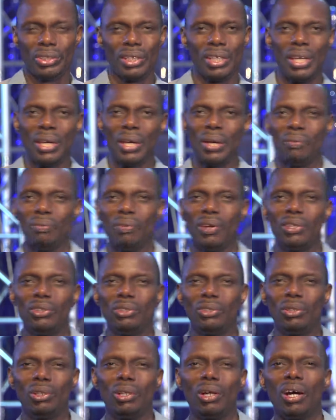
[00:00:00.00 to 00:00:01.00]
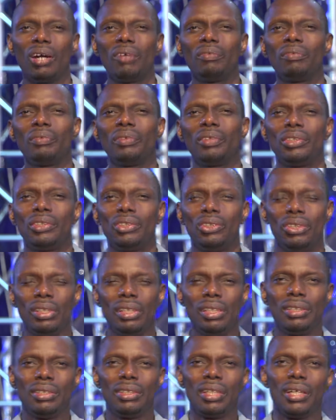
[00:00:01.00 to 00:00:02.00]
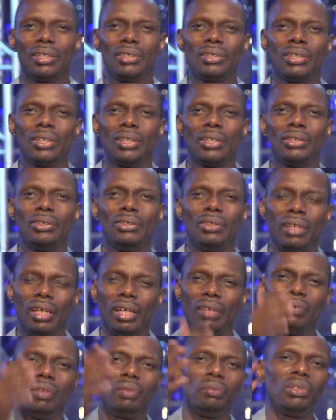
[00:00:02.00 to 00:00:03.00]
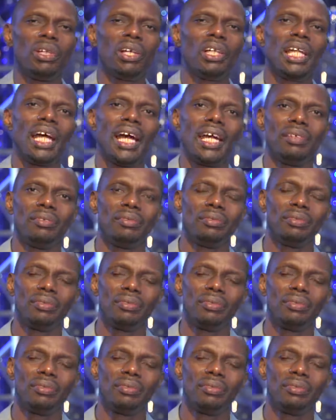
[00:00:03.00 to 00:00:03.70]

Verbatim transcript: See, when you love Jesus, you give him your life.